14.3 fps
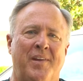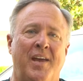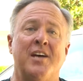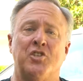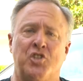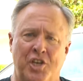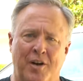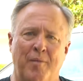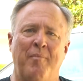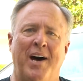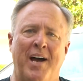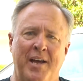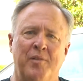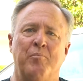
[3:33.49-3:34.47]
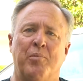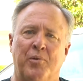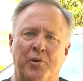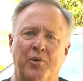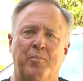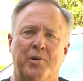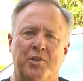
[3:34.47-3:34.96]
as Jeremiah and
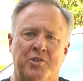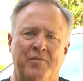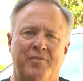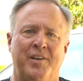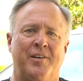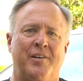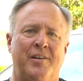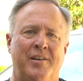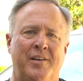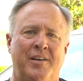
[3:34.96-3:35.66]
Baruch persevered,